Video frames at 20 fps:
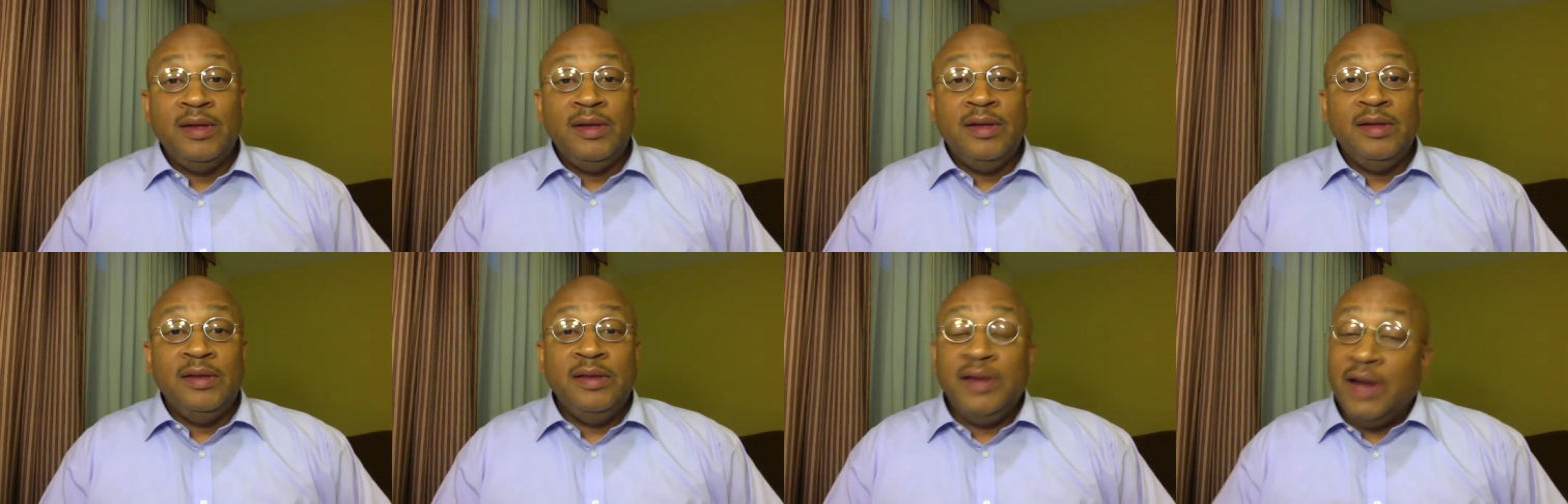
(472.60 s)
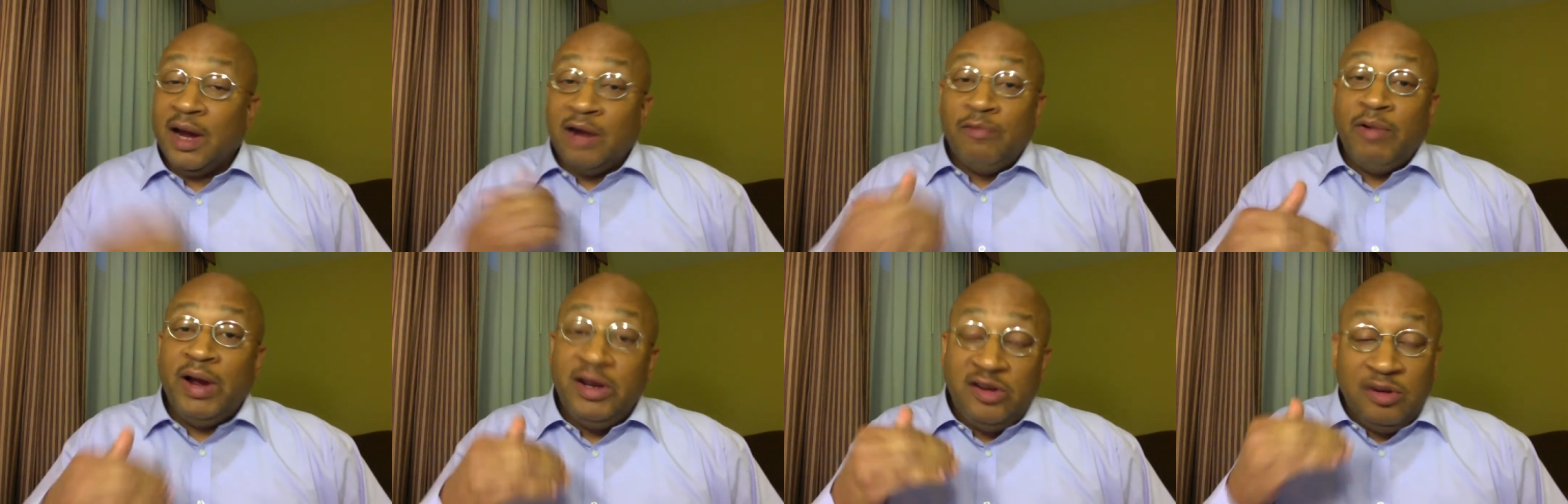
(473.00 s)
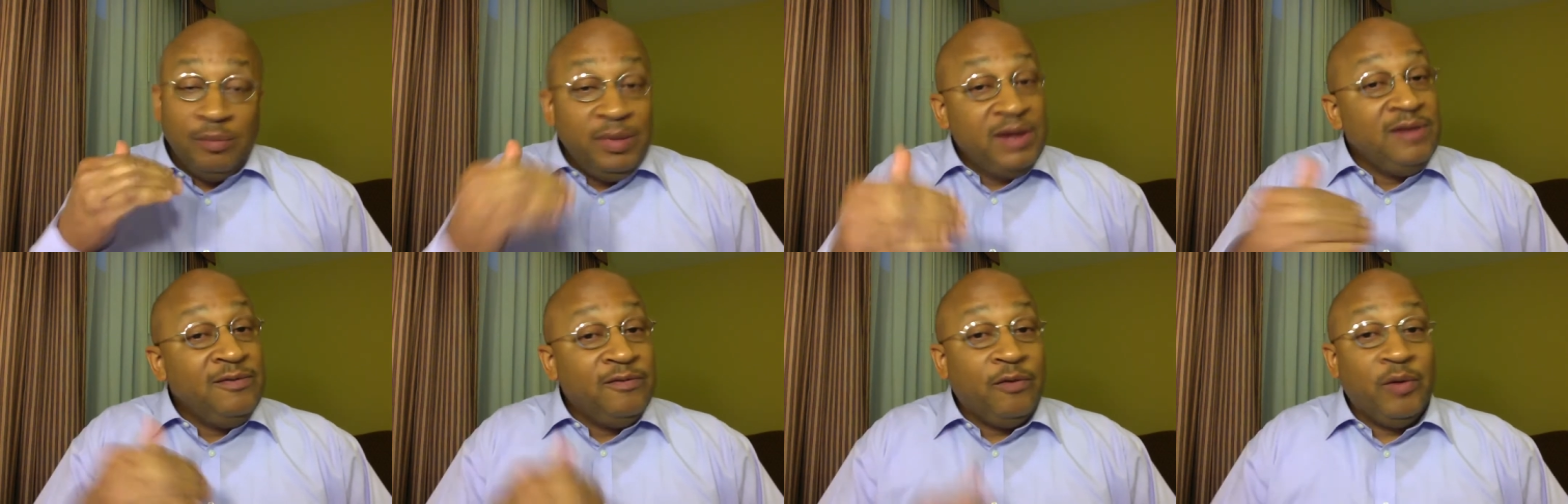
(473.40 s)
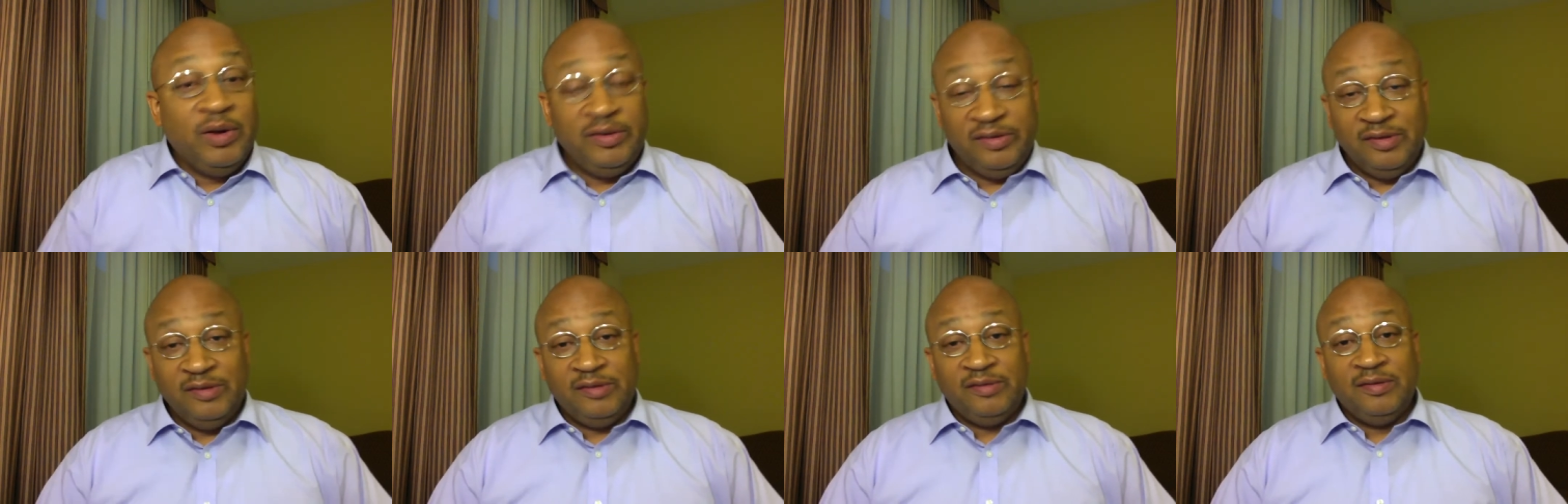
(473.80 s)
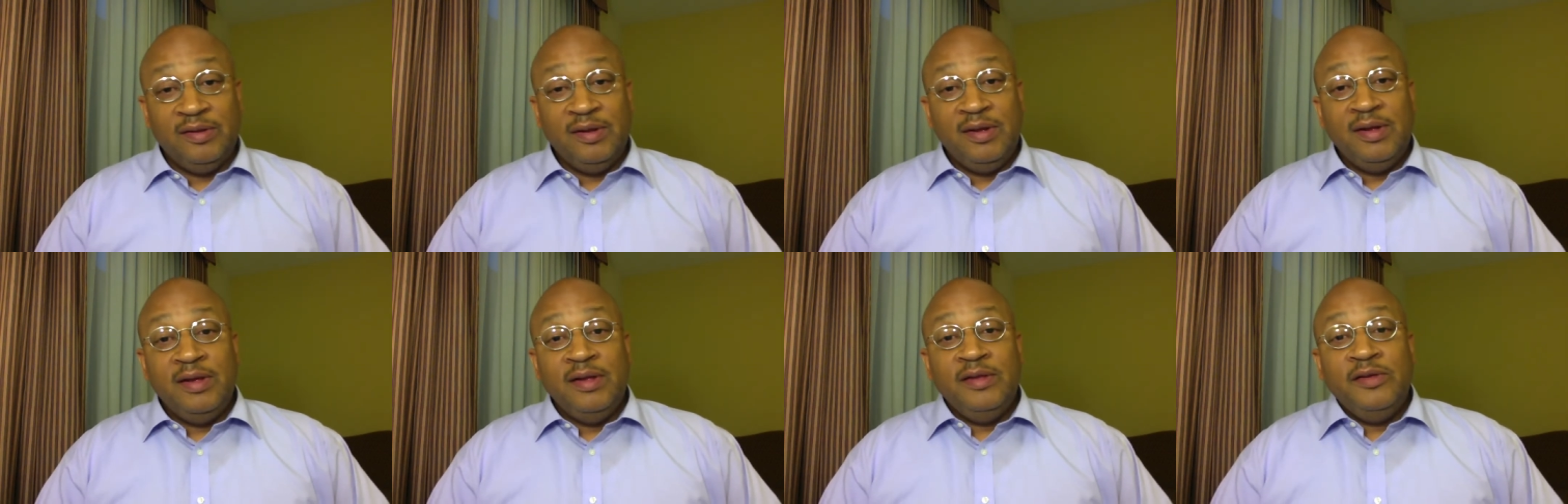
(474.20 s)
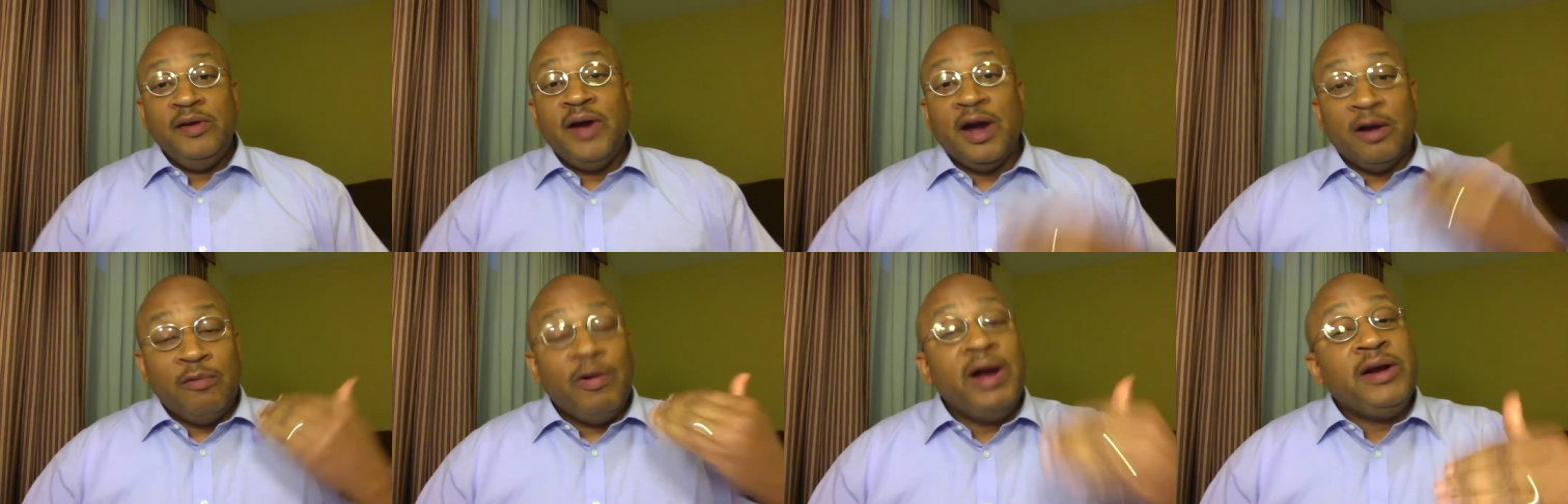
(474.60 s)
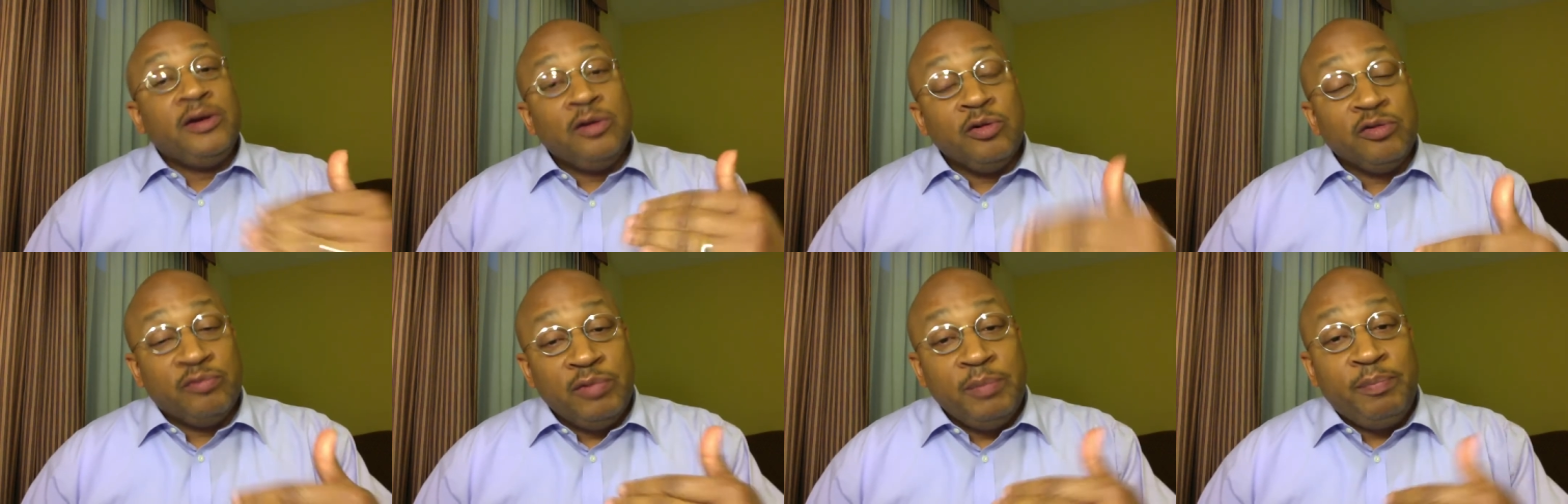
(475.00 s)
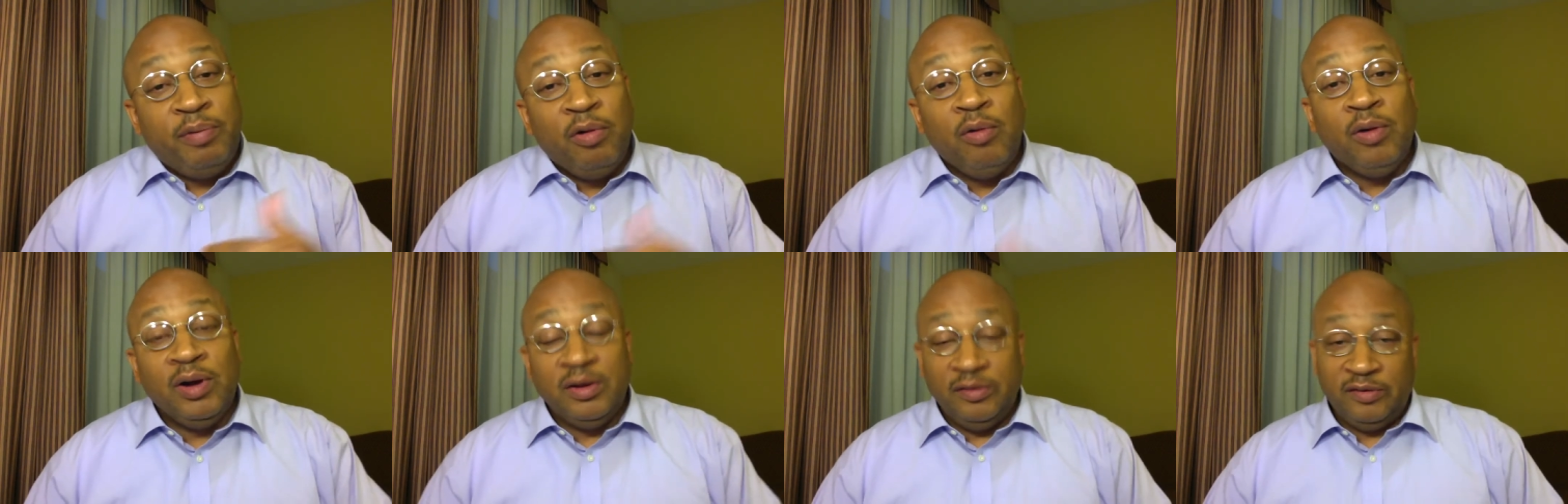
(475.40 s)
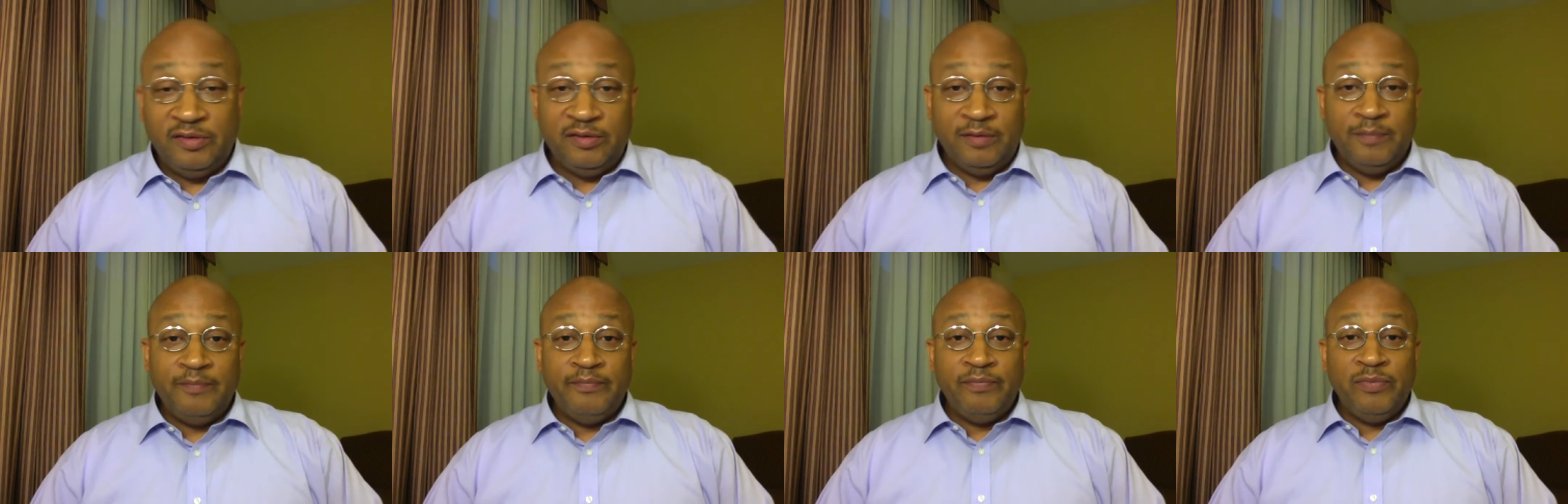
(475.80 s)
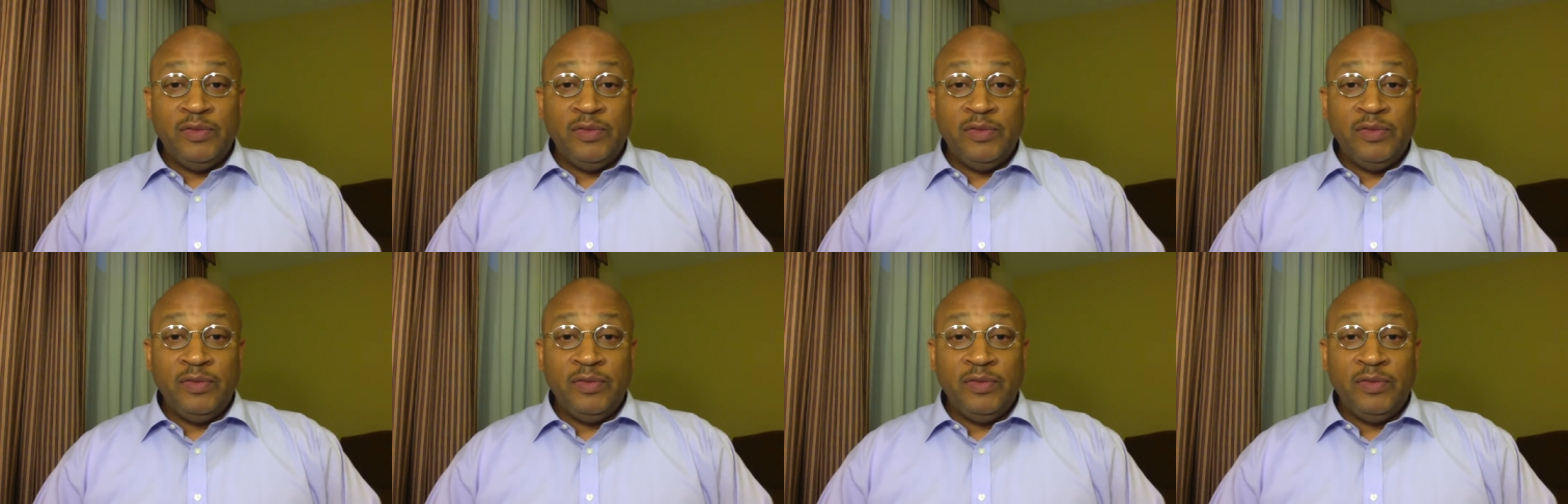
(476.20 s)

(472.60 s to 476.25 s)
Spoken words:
You got to write them invoices. You got to write those reports.